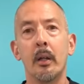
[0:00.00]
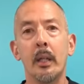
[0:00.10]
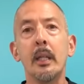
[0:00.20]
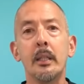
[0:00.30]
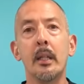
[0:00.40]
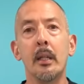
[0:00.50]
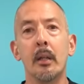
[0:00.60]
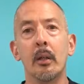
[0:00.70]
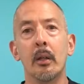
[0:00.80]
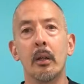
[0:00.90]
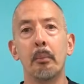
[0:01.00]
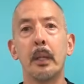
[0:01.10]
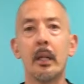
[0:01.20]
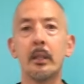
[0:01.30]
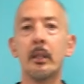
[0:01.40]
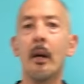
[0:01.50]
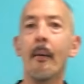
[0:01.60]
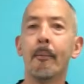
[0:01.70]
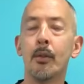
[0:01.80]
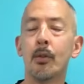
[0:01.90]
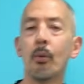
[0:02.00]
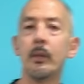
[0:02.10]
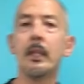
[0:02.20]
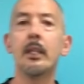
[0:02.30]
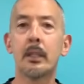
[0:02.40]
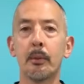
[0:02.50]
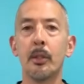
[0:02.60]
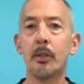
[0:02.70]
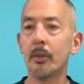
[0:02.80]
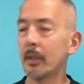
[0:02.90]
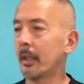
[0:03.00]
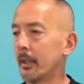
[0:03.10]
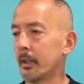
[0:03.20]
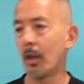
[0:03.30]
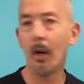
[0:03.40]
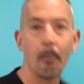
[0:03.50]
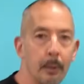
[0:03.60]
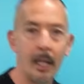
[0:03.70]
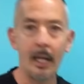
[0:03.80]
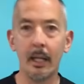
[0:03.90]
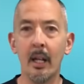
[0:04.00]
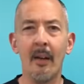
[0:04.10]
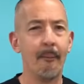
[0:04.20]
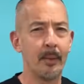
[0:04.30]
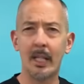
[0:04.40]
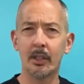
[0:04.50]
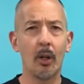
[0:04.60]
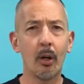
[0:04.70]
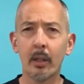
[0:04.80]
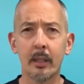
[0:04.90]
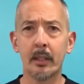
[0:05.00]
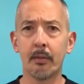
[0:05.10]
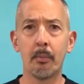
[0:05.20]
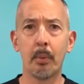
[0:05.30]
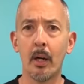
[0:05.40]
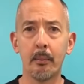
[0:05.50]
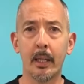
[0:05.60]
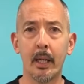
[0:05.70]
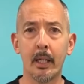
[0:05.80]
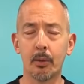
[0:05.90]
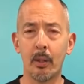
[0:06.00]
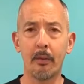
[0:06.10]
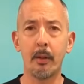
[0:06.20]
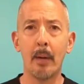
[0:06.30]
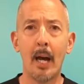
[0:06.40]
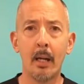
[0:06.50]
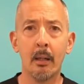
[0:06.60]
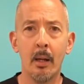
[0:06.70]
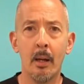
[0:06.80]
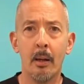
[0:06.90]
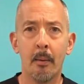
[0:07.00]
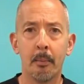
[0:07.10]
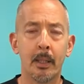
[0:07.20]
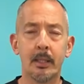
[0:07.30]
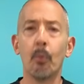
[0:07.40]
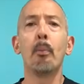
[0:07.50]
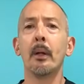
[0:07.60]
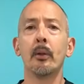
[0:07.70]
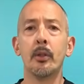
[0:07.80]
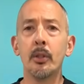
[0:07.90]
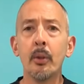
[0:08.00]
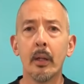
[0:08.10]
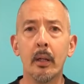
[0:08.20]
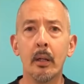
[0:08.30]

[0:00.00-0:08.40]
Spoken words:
Easy, because you don't teach someone to do something that's complicated, takes all kinds of different body mechanics right off the bat, because they won't be able to do it.